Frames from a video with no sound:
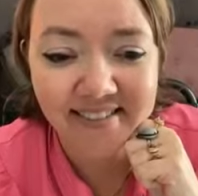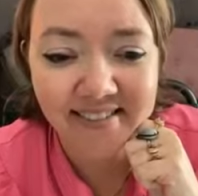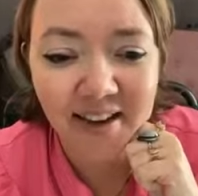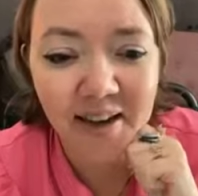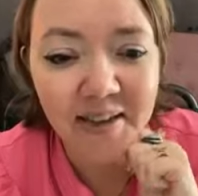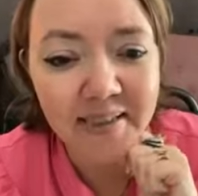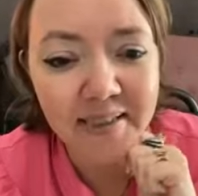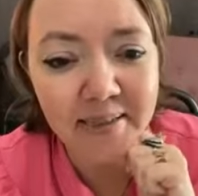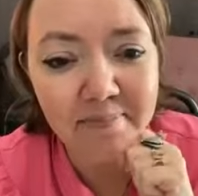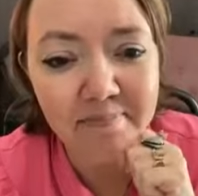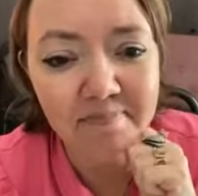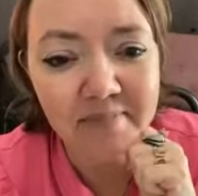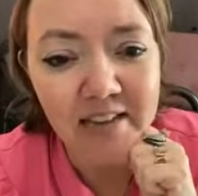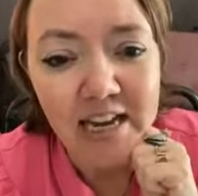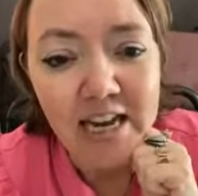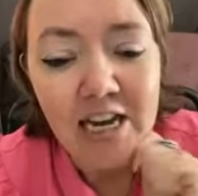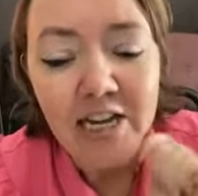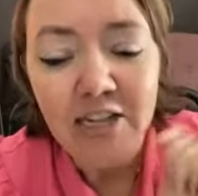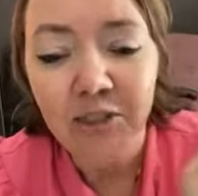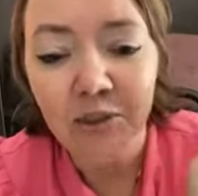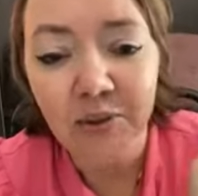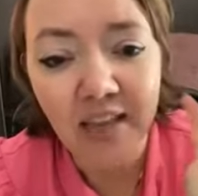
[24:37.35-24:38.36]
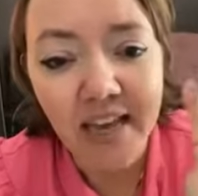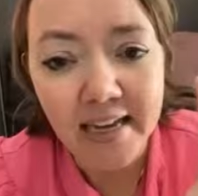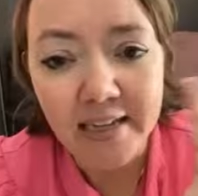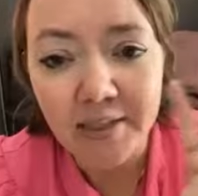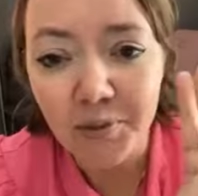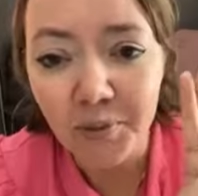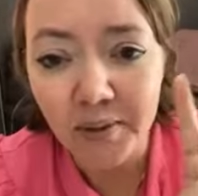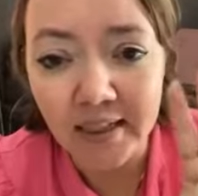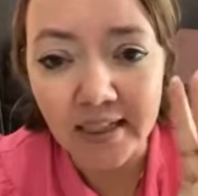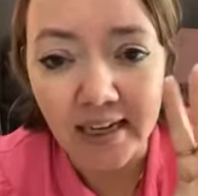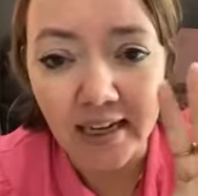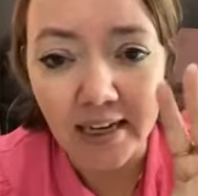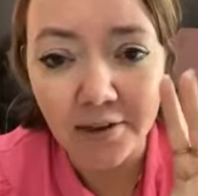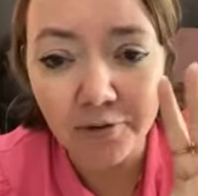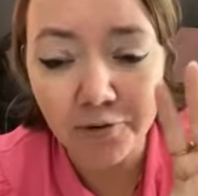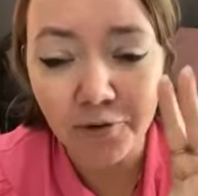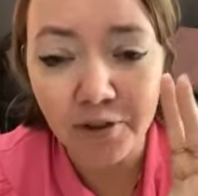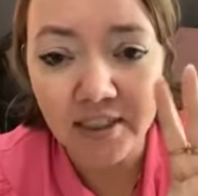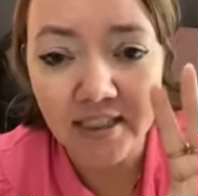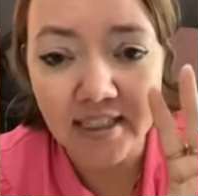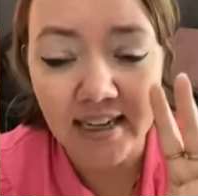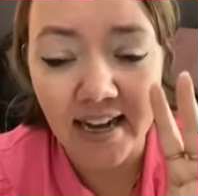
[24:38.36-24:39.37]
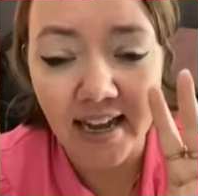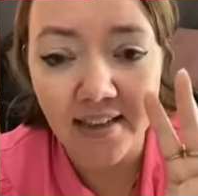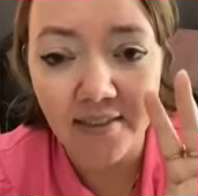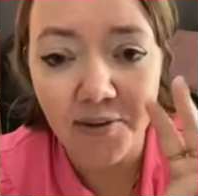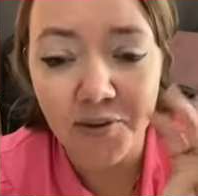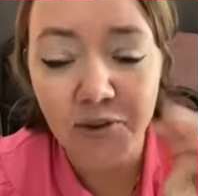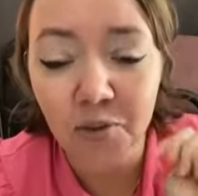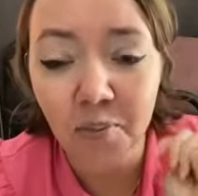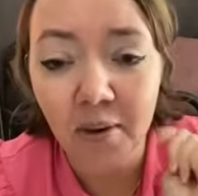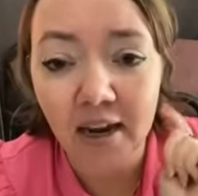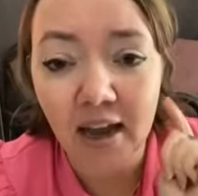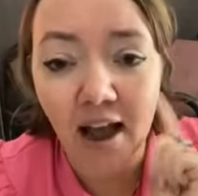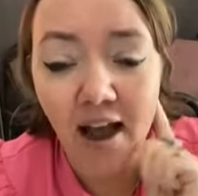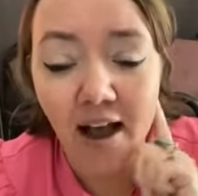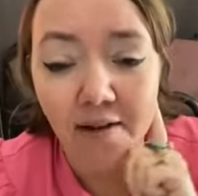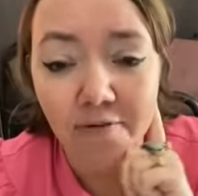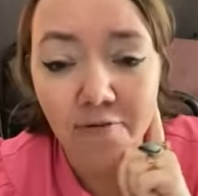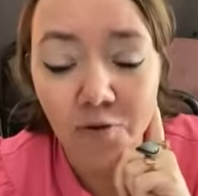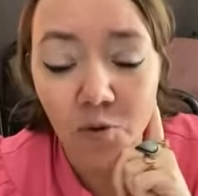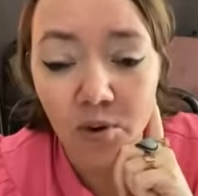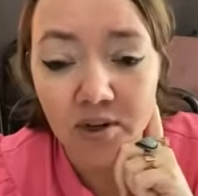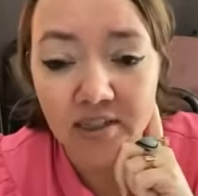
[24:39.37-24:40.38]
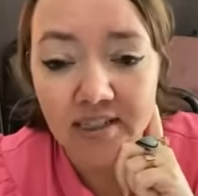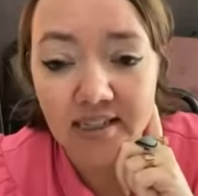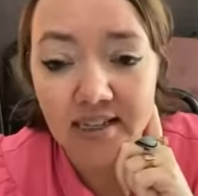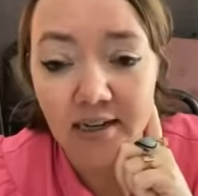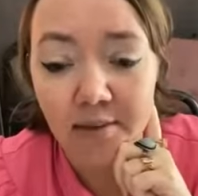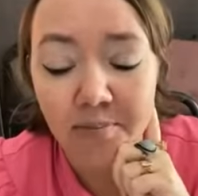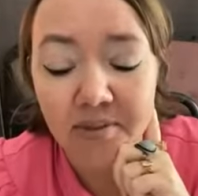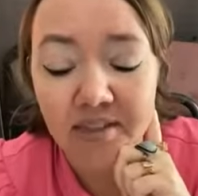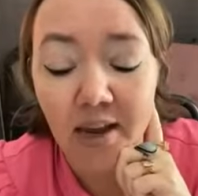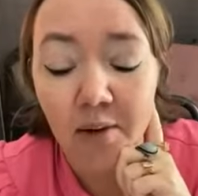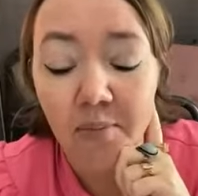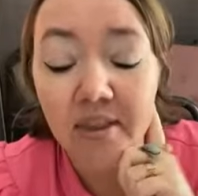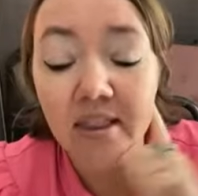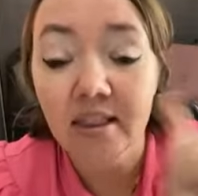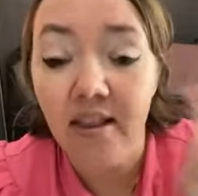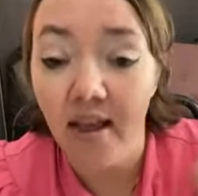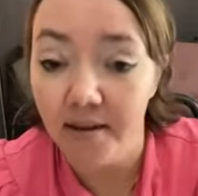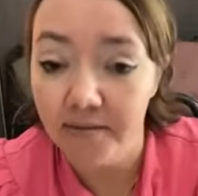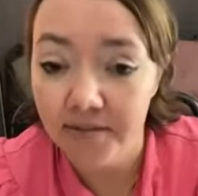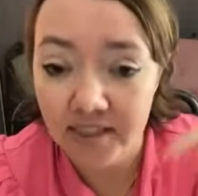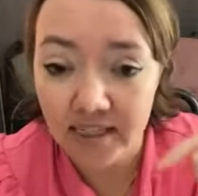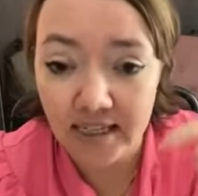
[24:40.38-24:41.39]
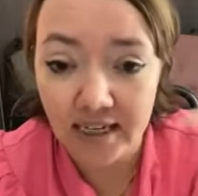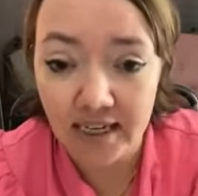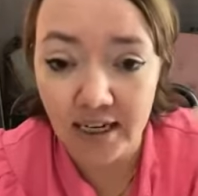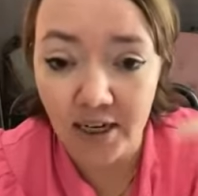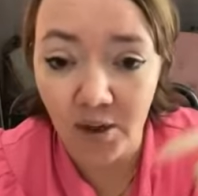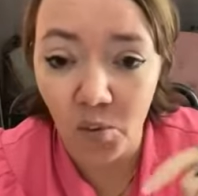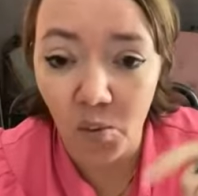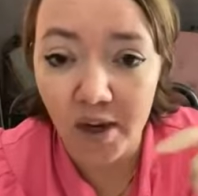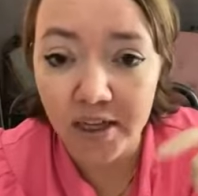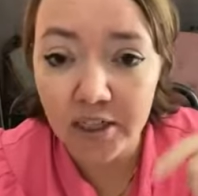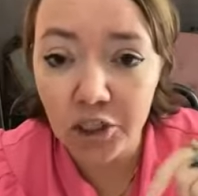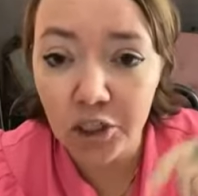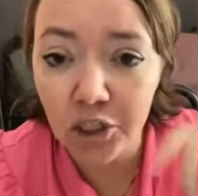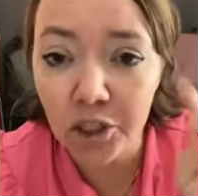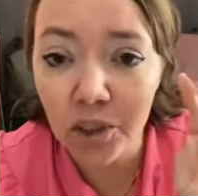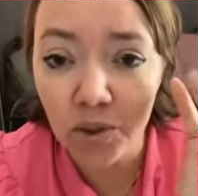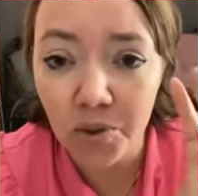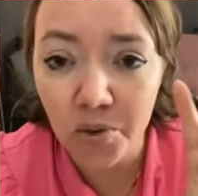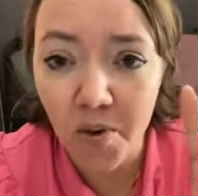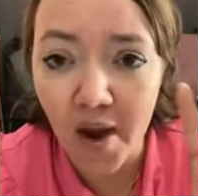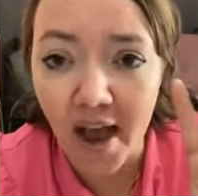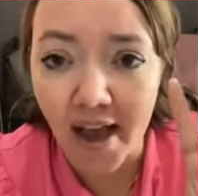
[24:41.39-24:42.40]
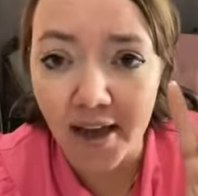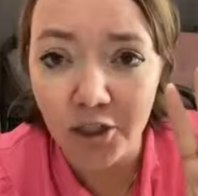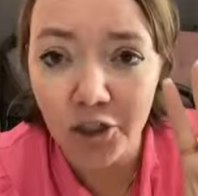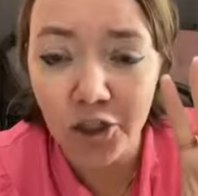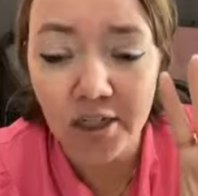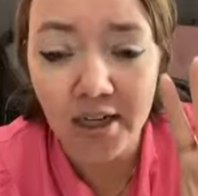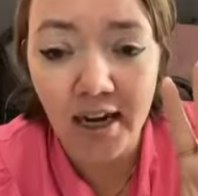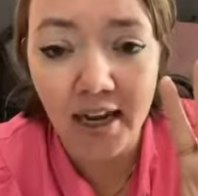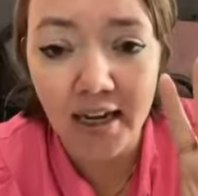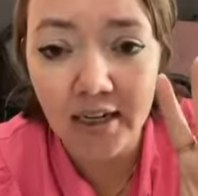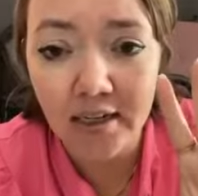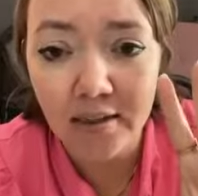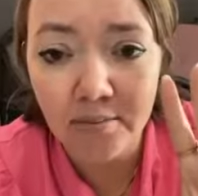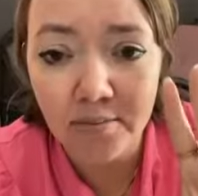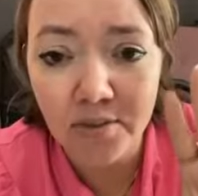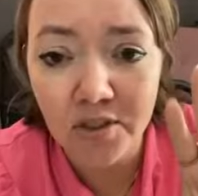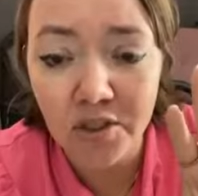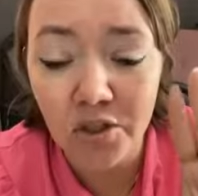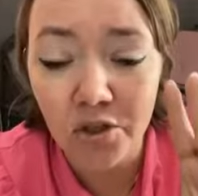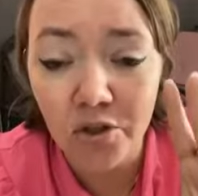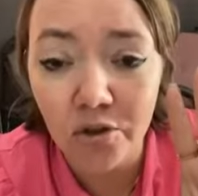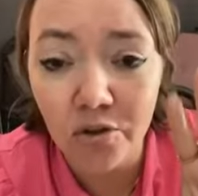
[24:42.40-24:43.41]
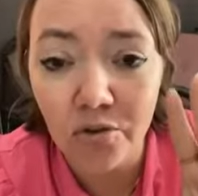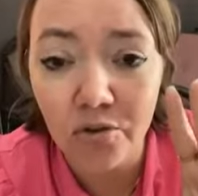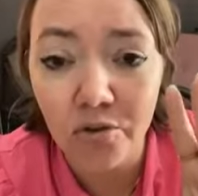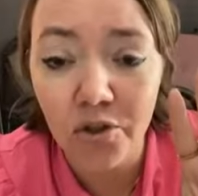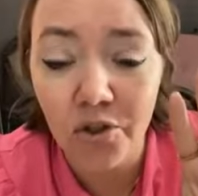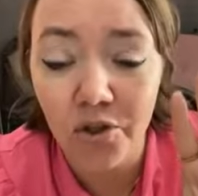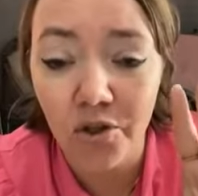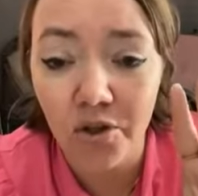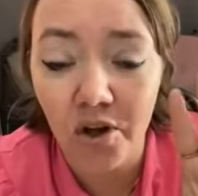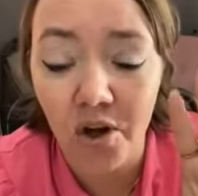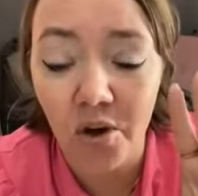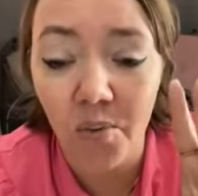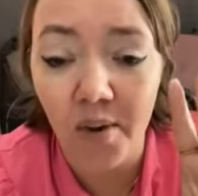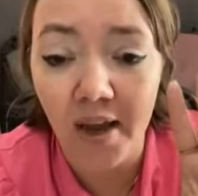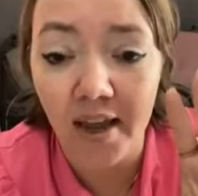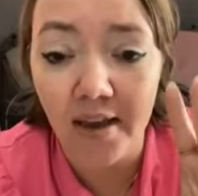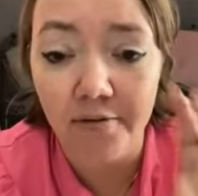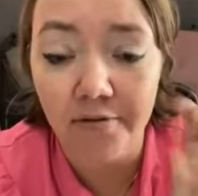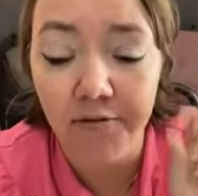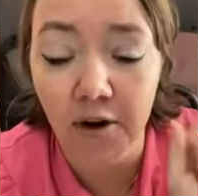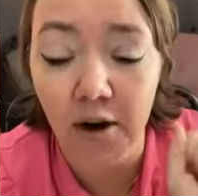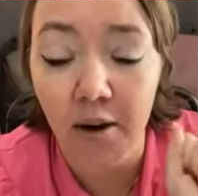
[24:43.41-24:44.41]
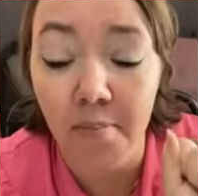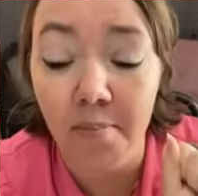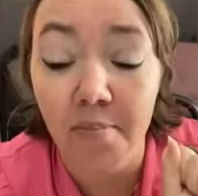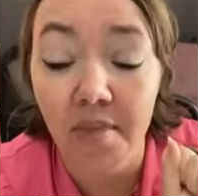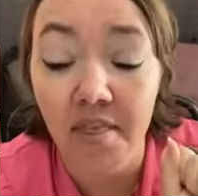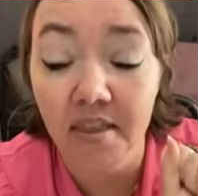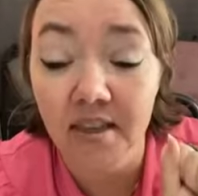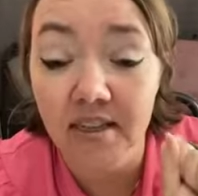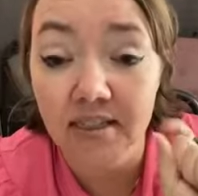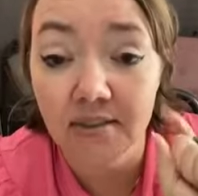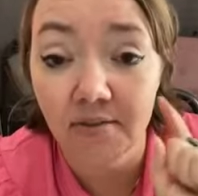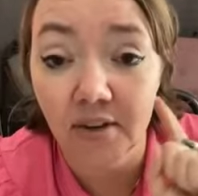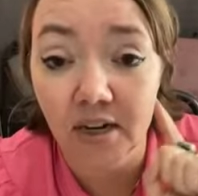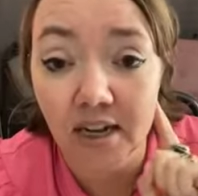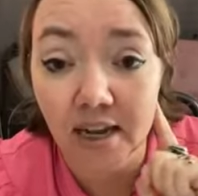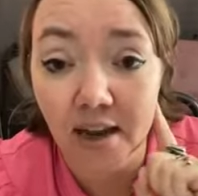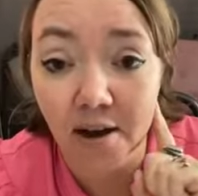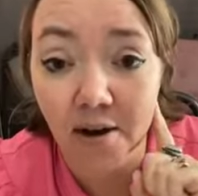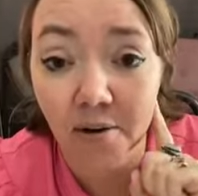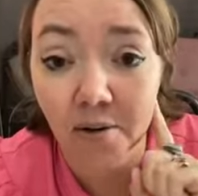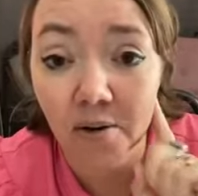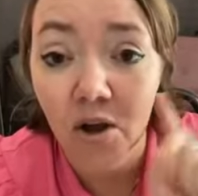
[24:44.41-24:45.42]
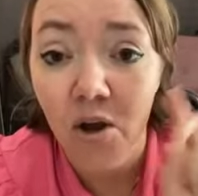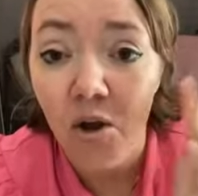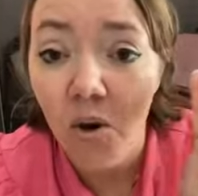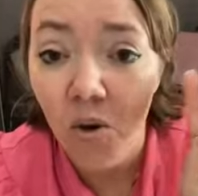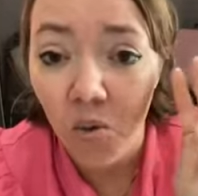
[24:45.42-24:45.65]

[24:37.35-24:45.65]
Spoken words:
Awesome. So that is really it for today. Those are my hot 4 tips. I would love to hear what 2 action items you took away from this video.